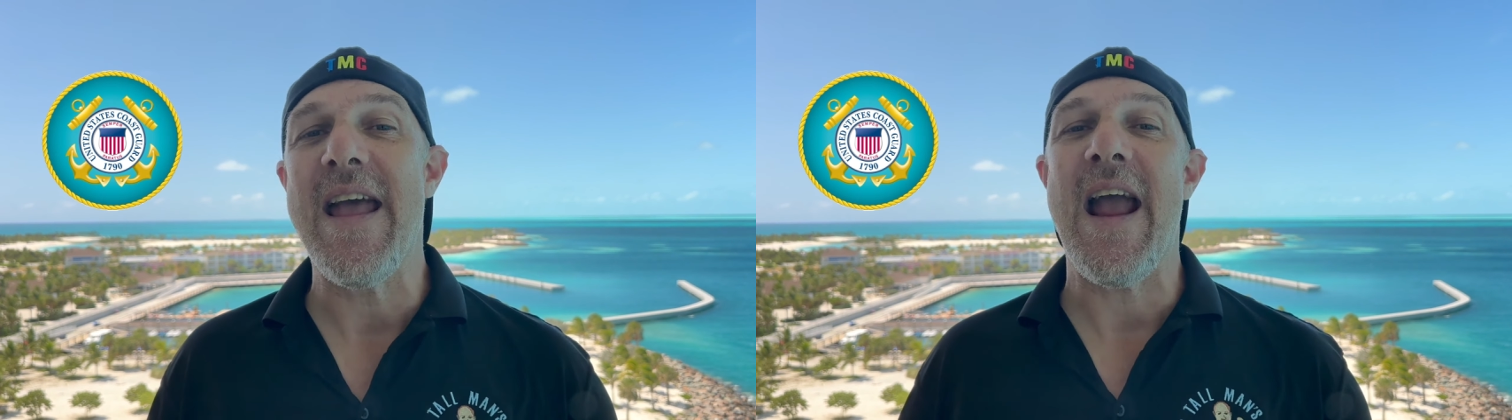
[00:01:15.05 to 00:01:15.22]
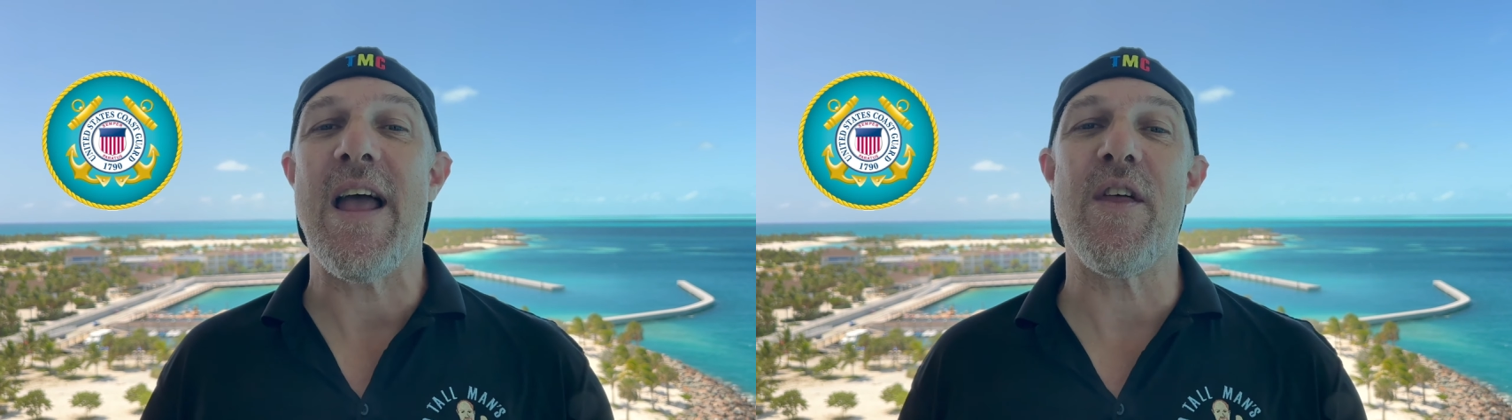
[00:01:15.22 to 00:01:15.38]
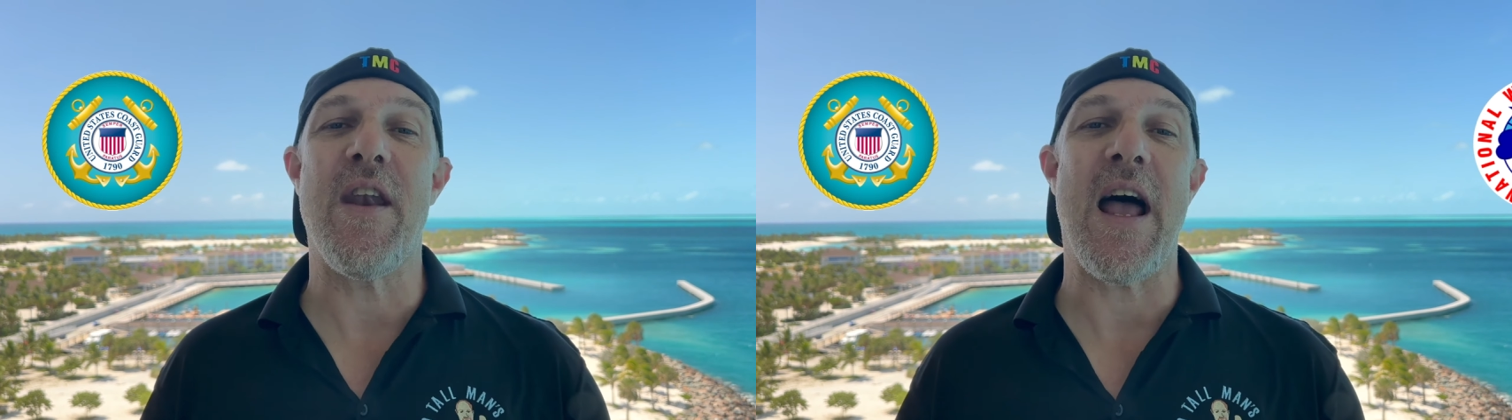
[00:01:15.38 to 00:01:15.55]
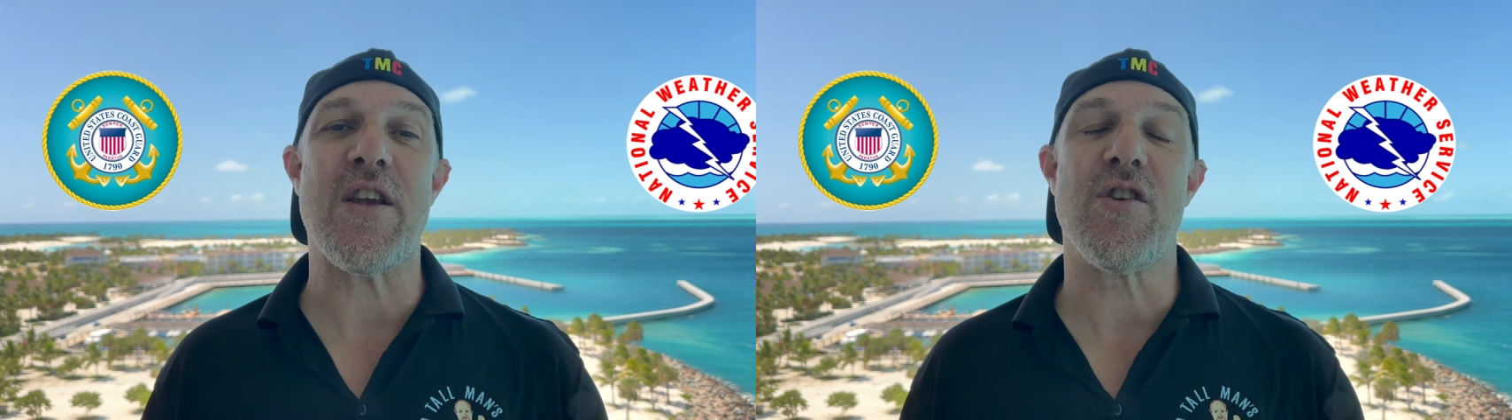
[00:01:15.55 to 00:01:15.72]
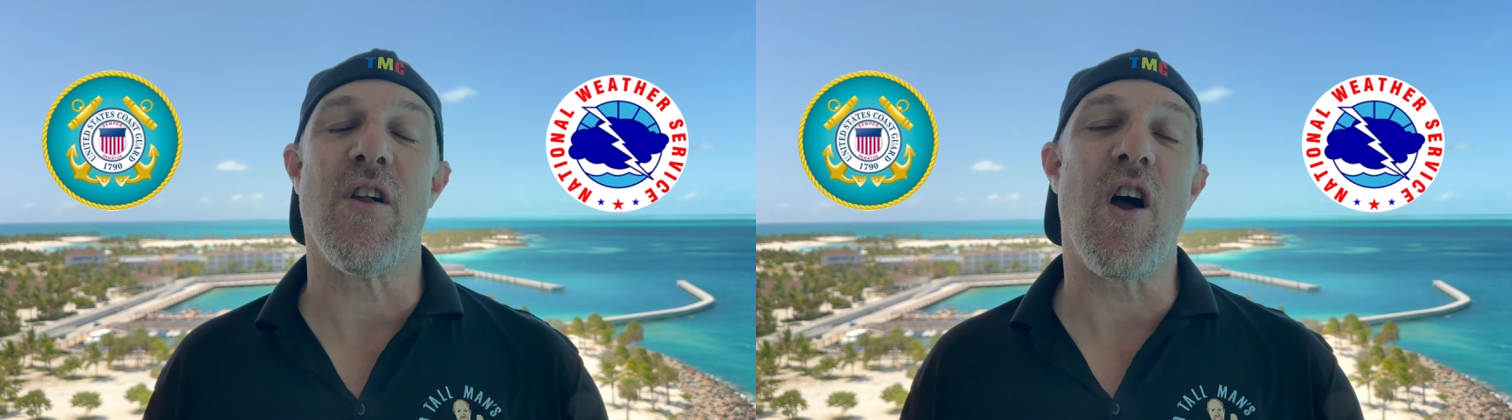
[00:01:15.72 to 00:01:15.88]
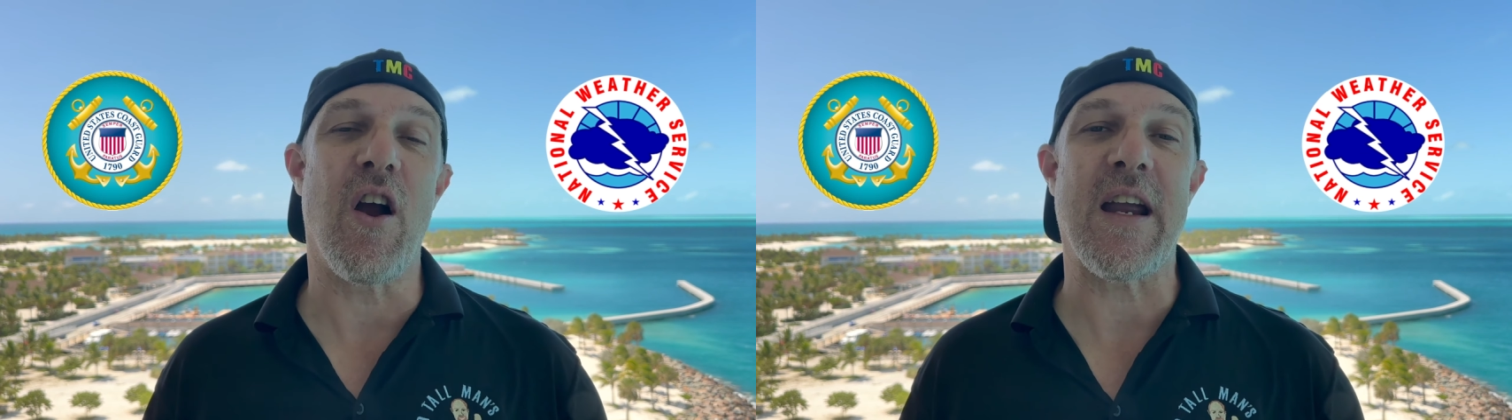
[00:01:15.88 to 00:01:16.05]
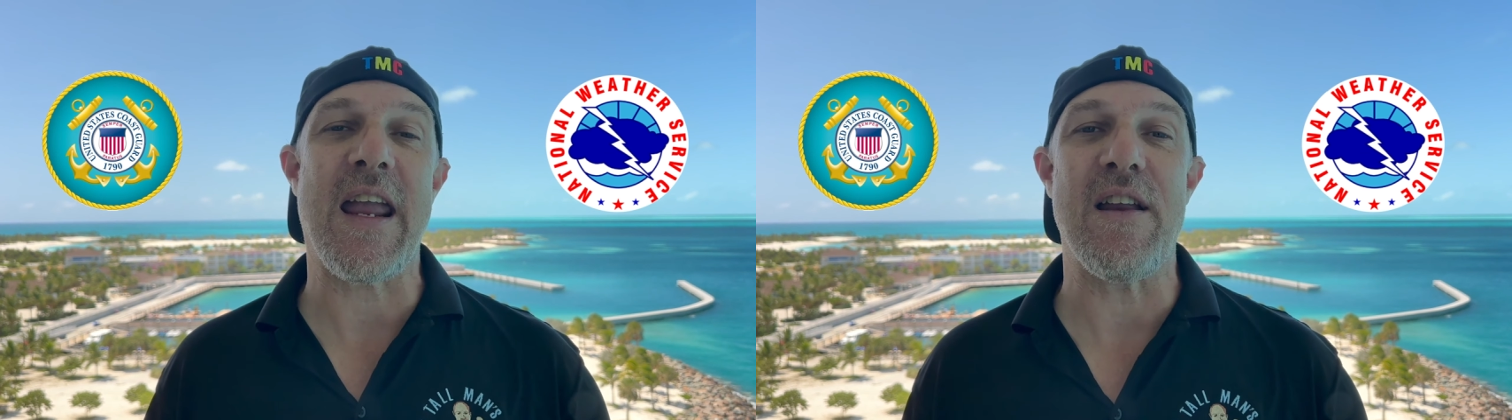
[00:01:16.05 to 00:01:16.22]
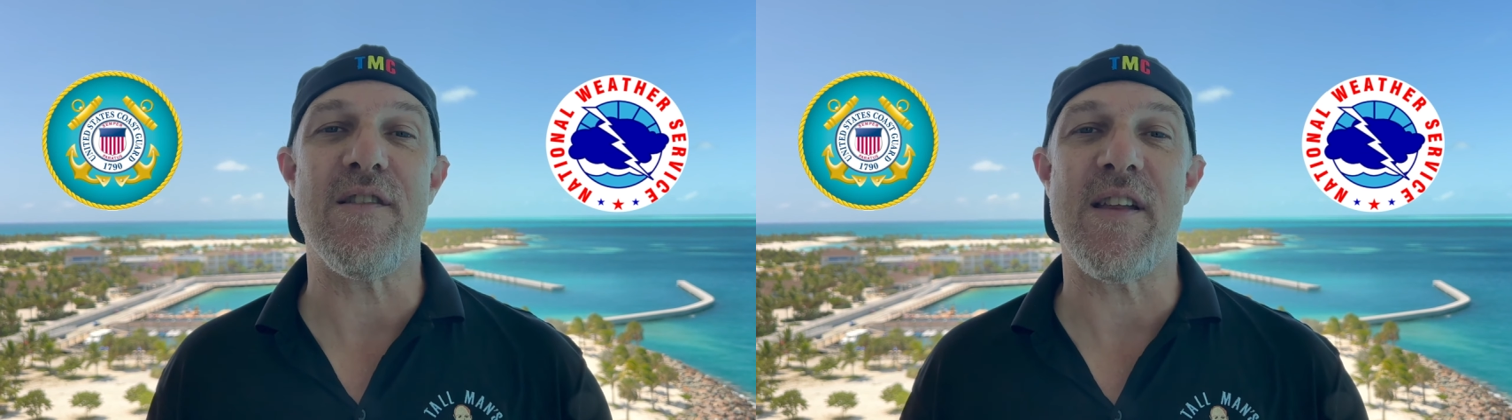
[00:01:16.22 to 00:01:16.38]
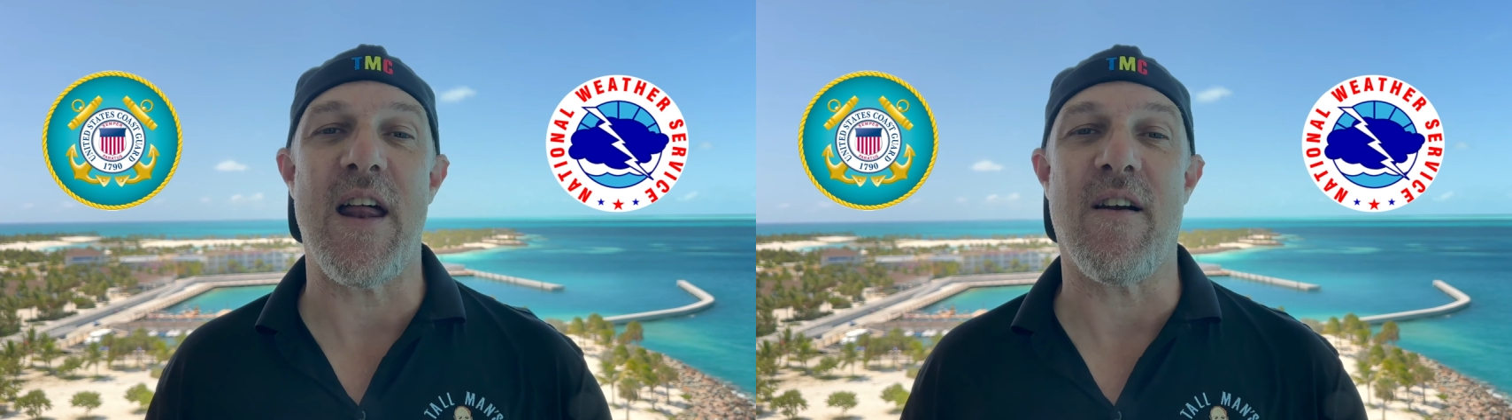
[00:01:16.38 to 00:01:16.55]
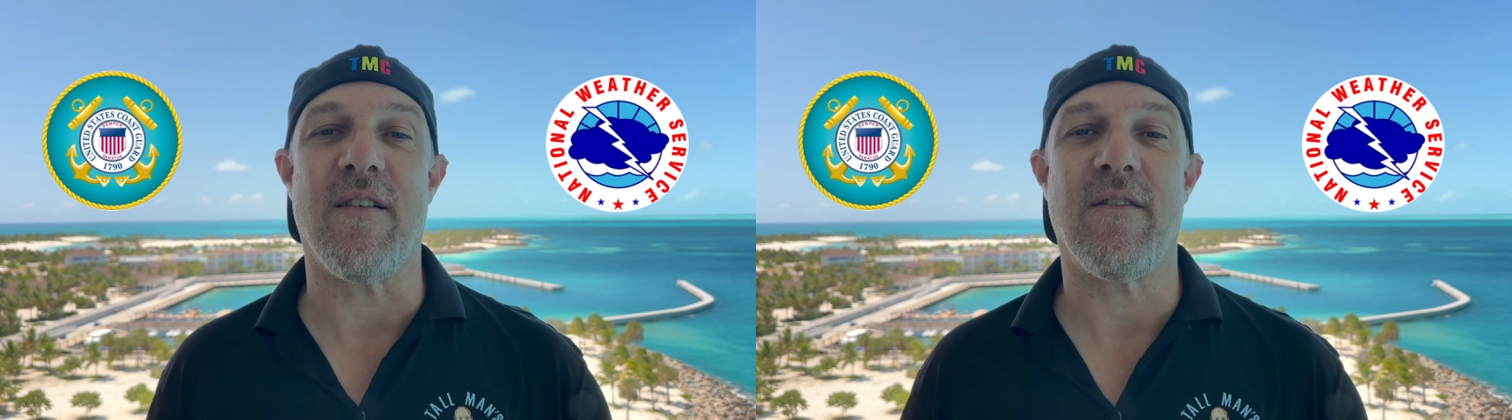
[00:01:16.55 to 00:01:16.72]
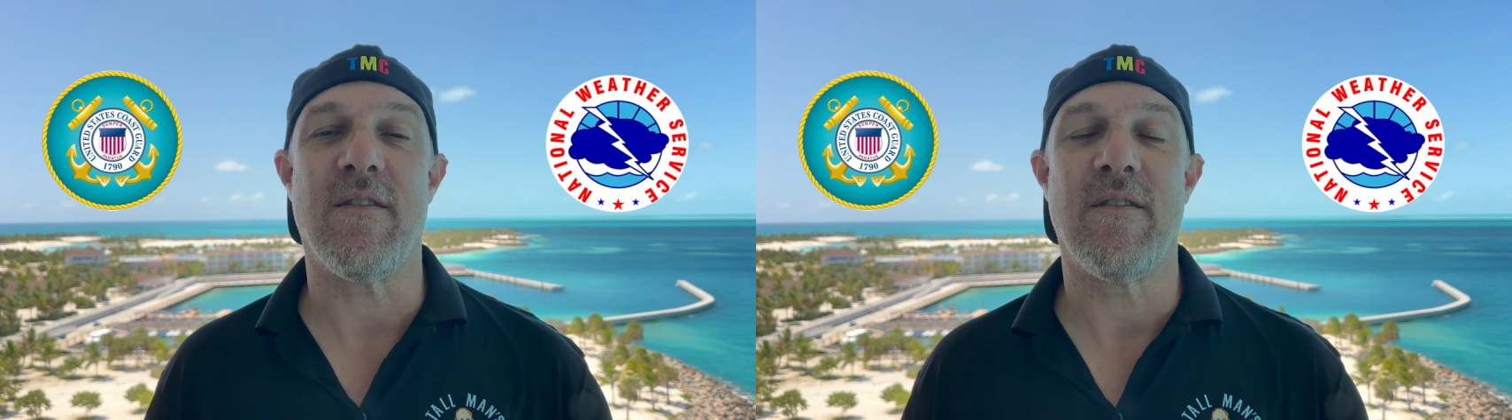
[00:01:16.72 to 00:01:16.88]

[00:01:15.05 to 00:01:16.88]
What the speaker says: and the National Hurricane Center.